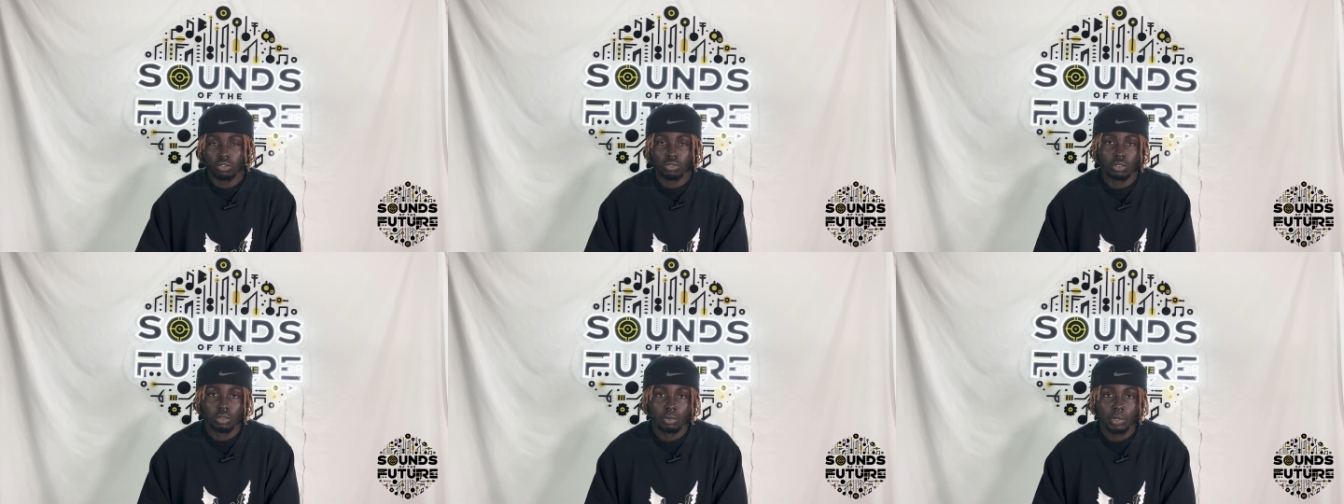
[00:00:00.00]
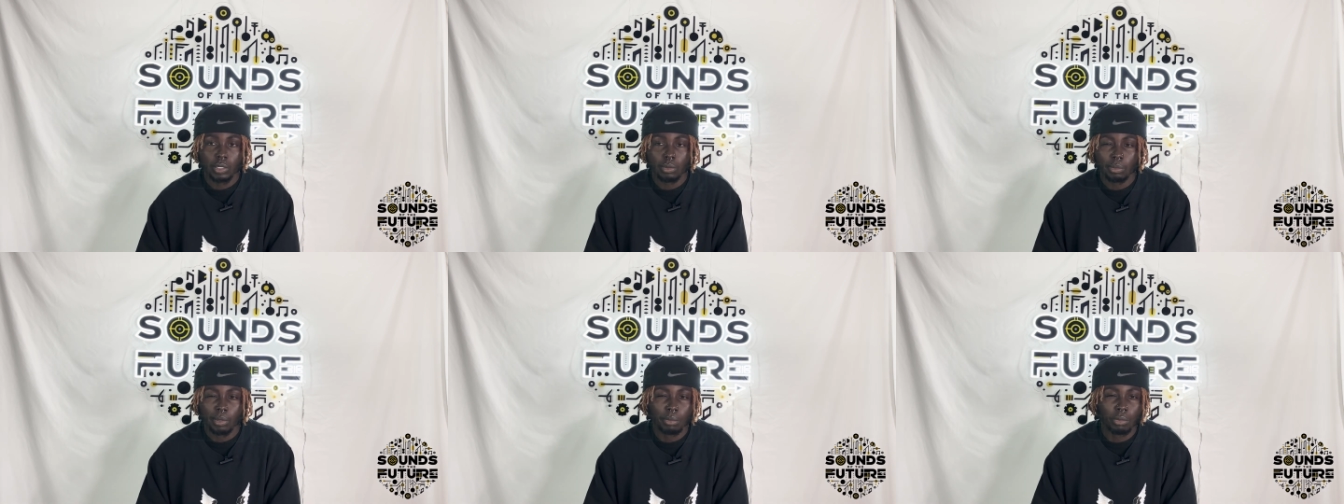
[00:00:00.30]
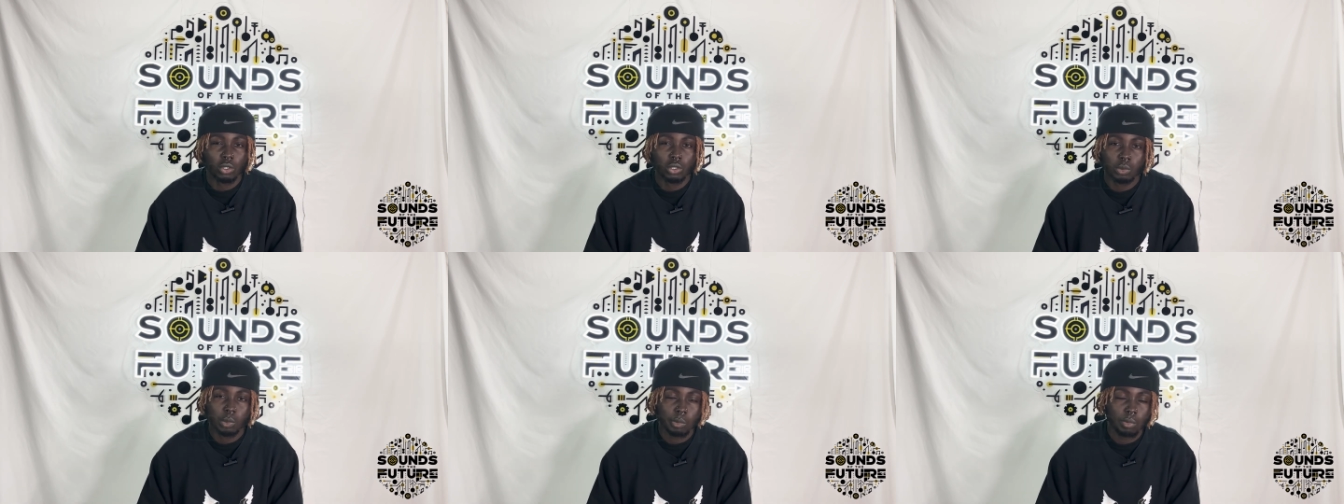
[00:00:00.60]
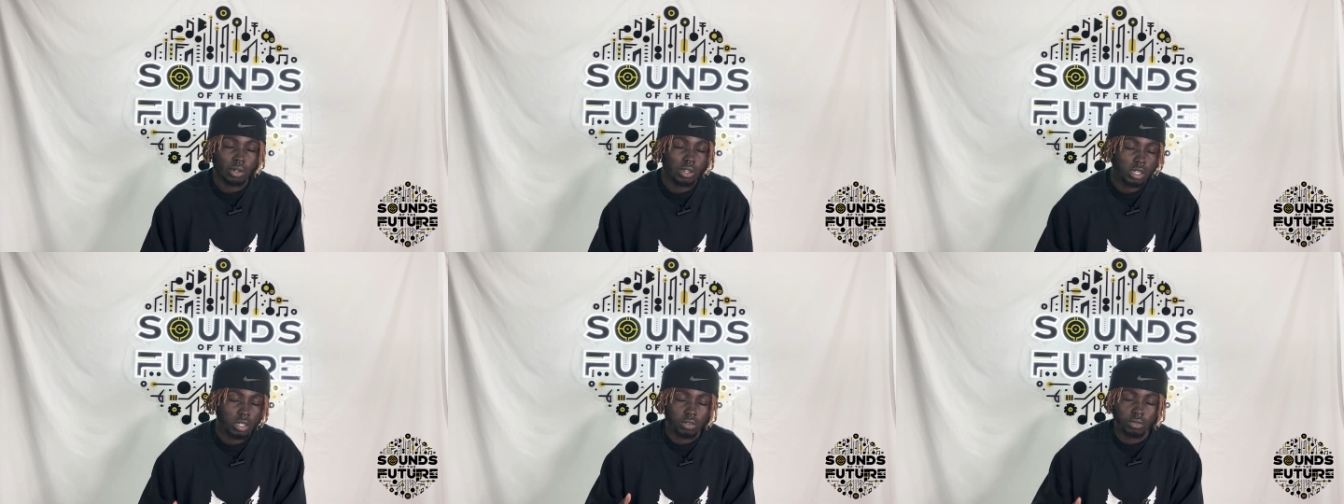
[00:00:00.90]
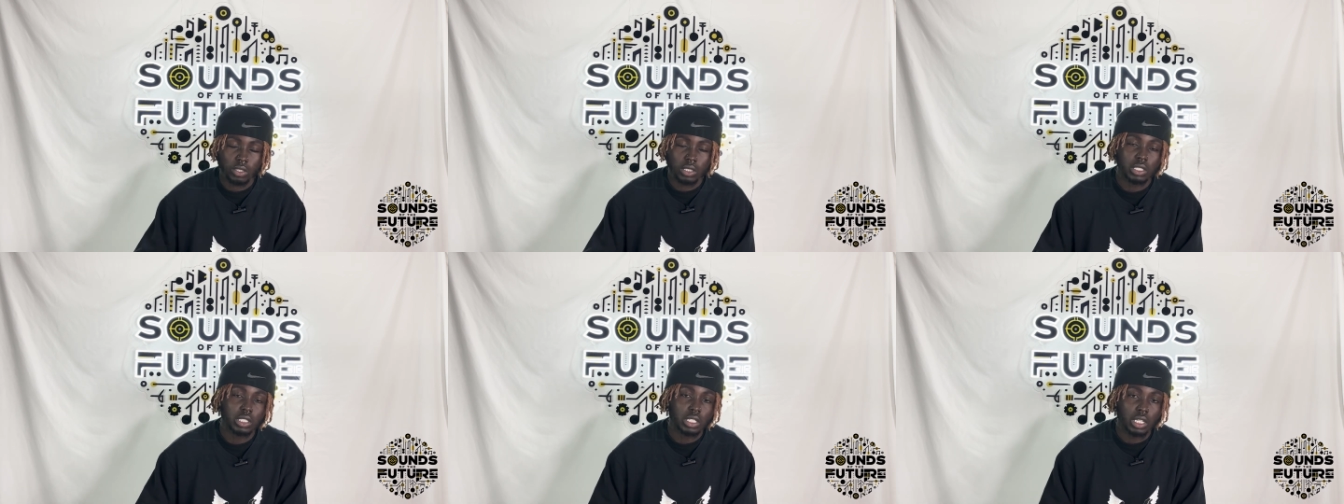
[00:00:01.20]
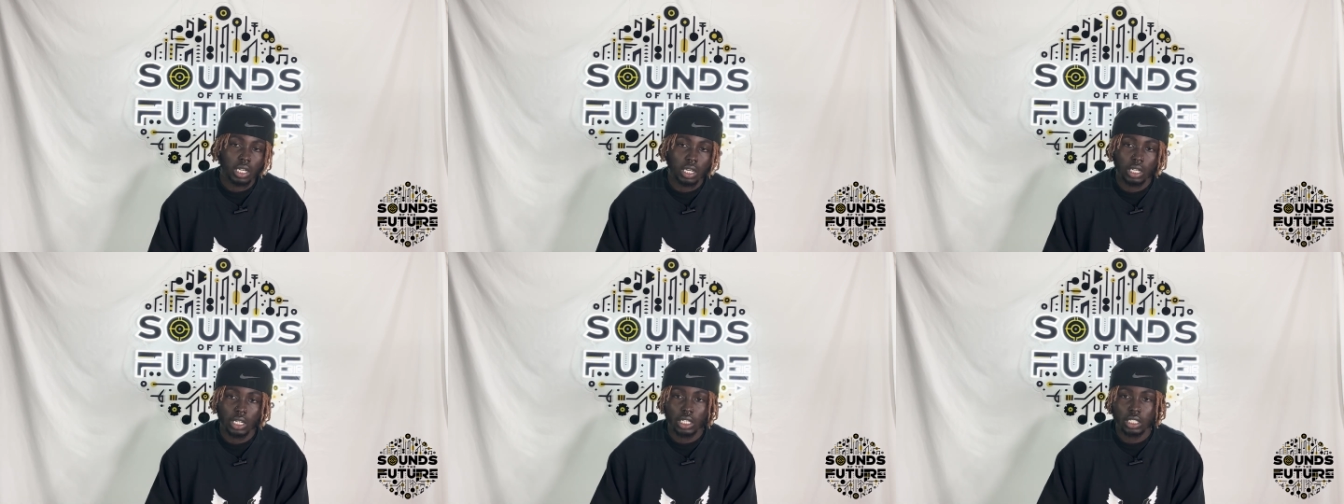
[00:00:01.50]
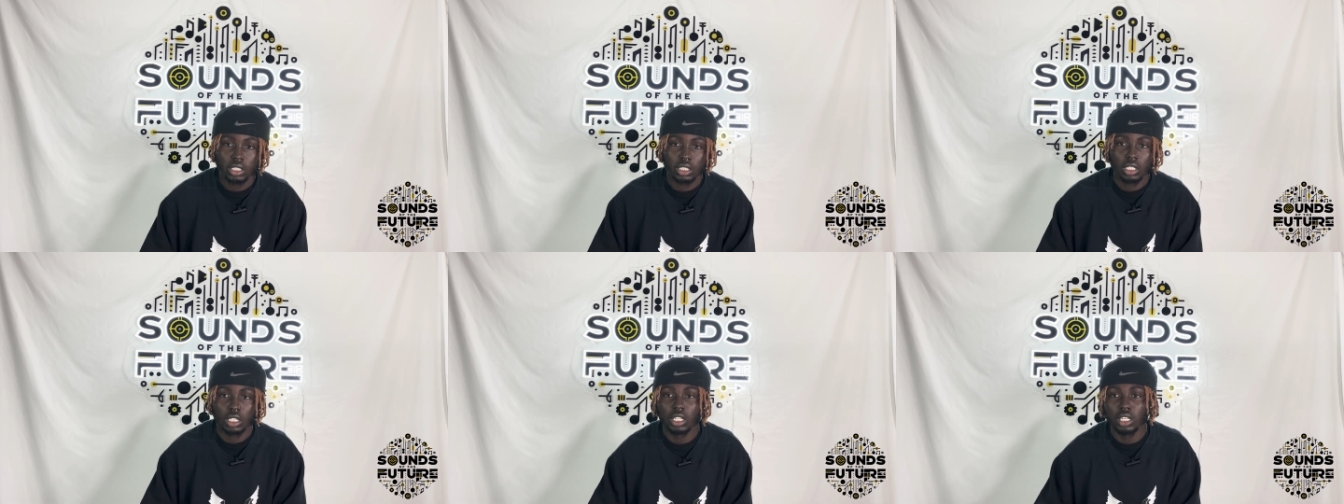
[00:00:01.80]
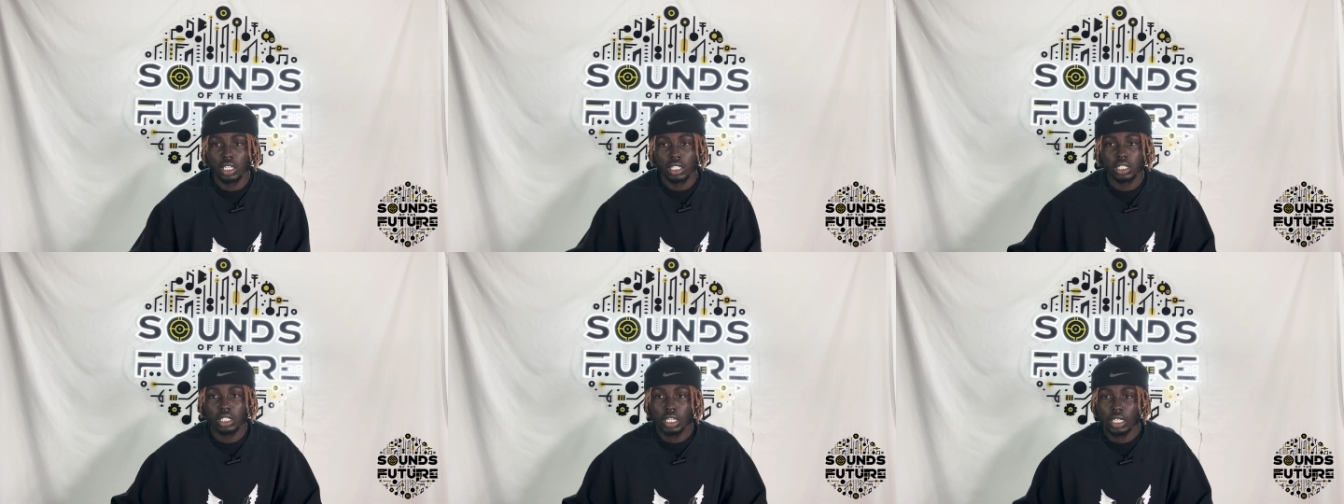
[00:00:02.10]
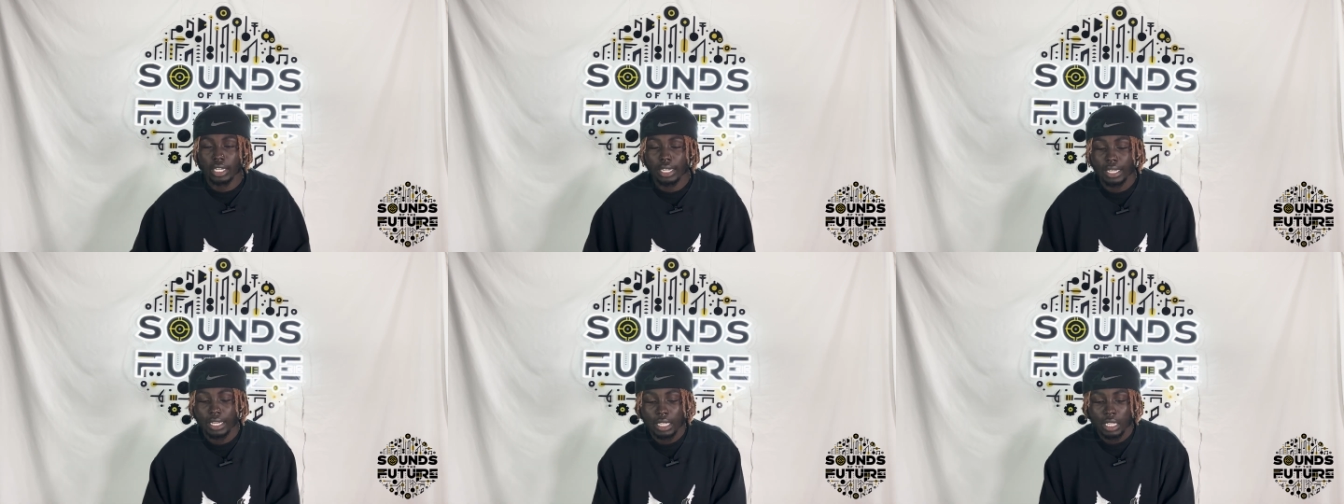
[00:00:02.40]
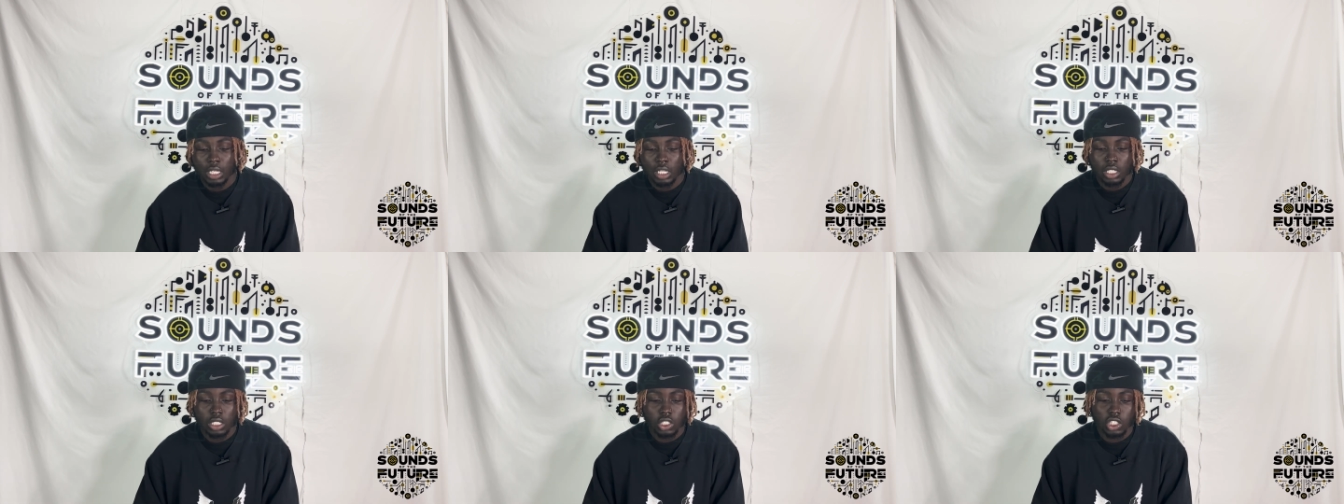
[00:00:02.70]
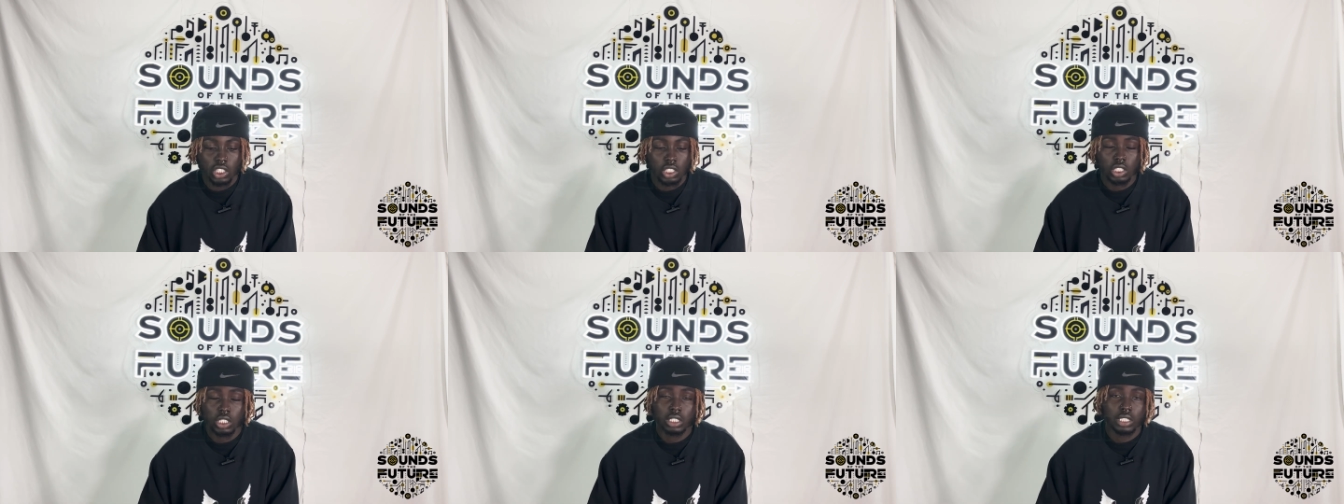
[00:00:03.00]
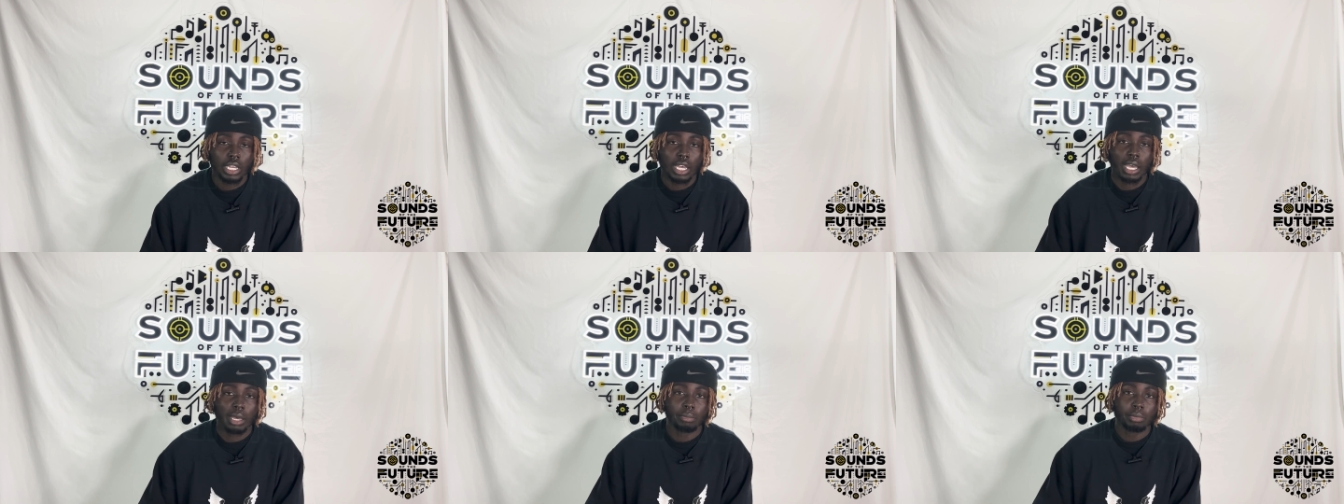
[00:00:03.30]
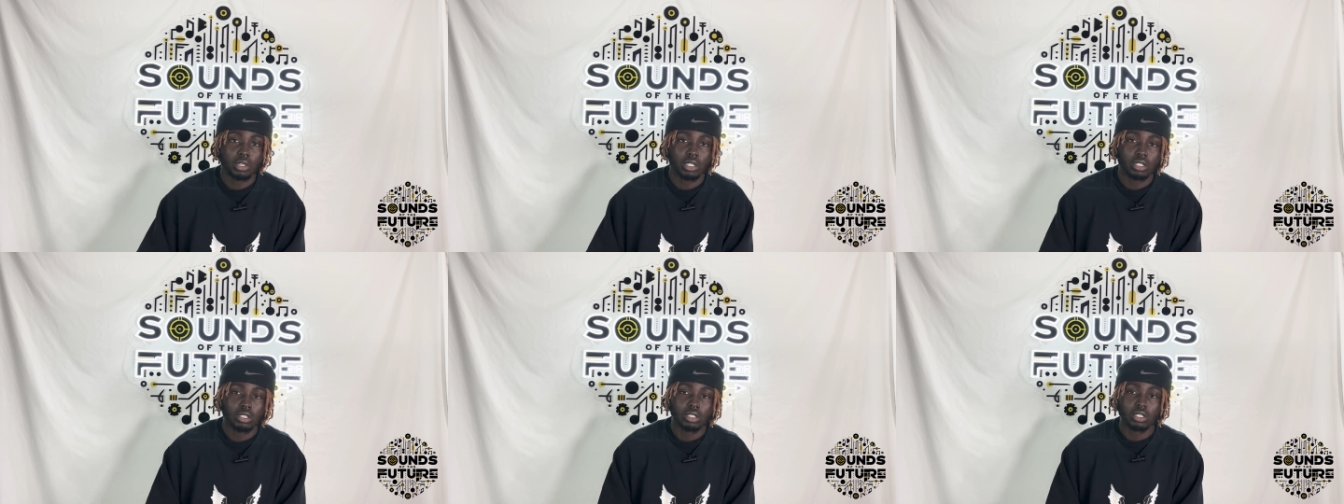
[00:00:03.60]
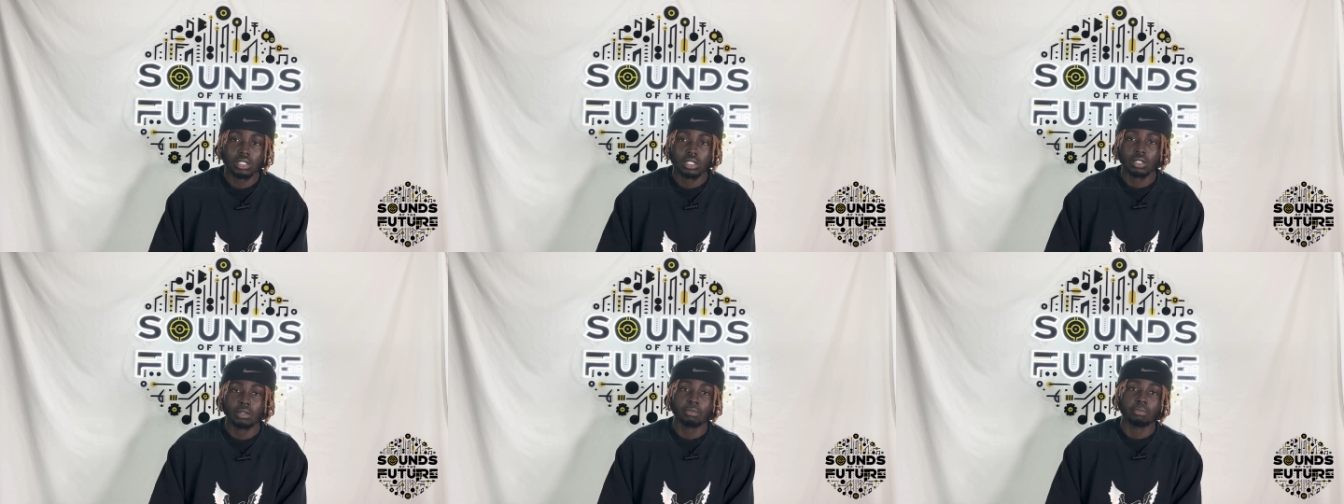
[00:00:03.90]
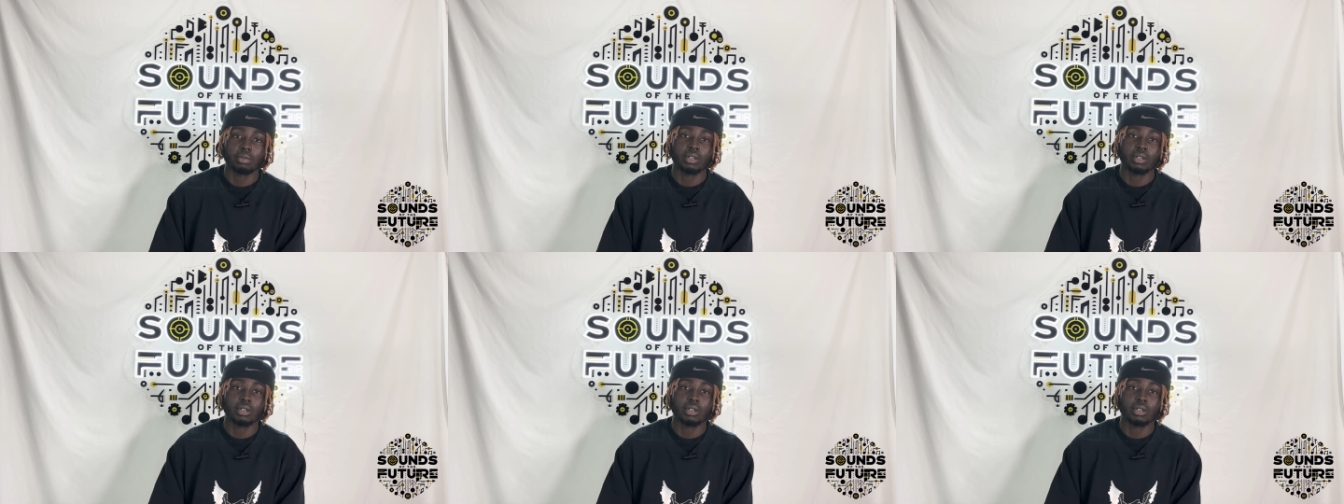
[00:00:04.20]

You feel me? But most people aren't really on that shit and they think shit just happens.